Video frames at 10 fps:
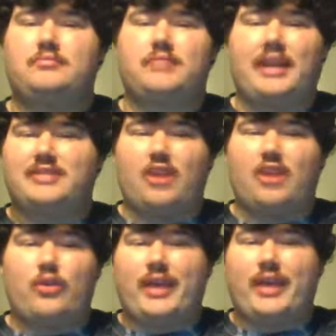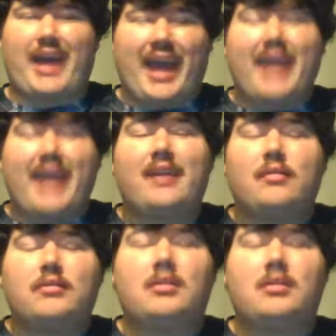it's okay
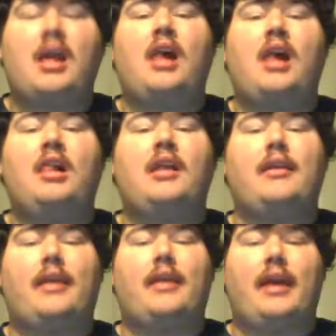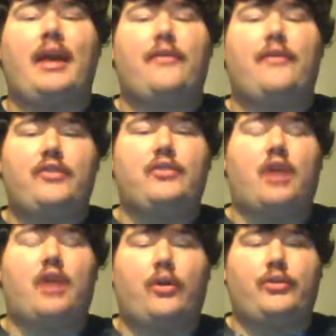if you
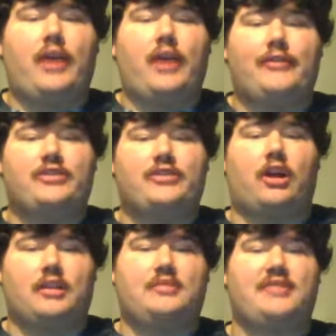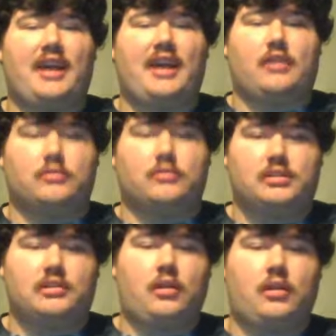know you have solid sales.
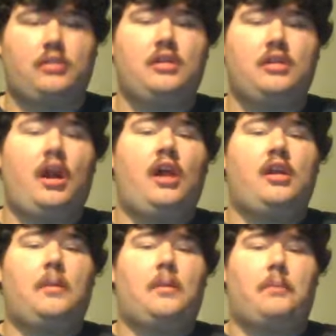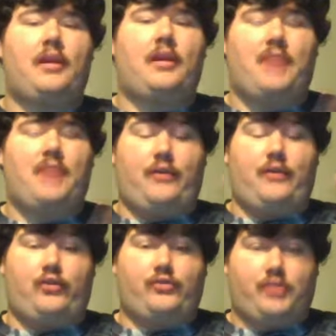But if
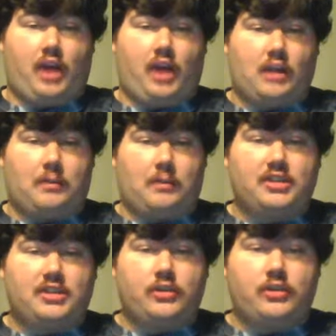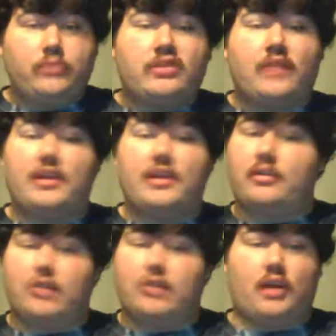you've got a bunch of new stuff that you're
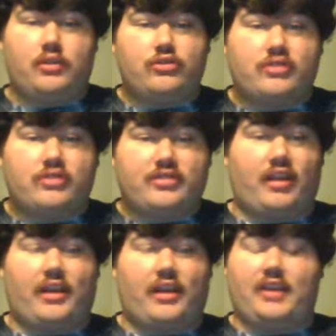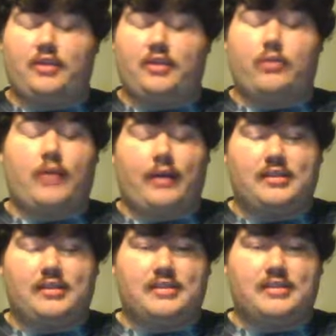not used to selling and you don't know how they
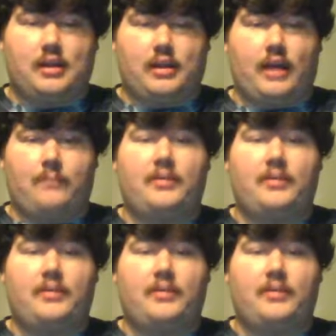sell yet,